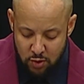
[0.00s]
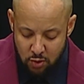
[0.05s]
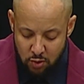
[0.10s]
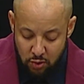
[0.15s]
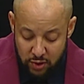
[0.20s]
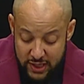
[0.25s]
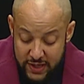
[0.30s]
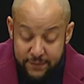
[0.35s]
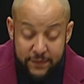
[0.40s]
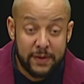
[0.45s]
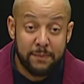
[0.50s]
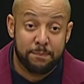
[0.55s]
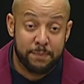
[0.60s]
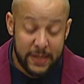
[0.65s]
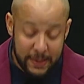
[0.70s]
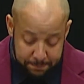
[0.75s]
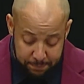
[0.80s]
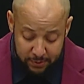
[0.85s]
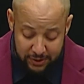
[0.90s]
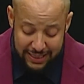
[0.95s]
or even
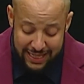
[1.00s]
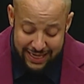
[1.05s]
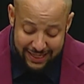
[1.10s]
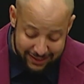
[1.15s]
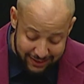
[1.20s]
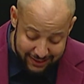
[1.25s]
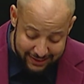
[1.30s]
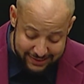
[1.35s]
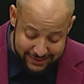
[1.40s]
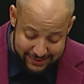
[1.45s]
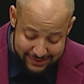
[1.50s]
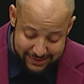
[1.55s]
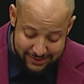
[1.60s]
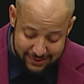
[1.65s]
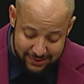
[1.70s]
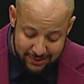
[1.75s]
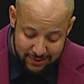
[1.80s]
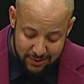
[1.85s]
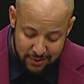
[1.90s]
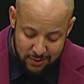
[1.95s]
people like us
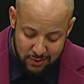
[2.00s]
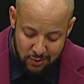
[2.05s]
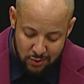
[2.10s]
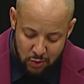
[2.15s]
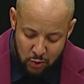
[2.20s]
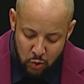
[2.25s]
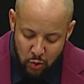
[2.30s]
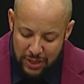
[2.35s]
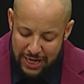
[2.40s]
who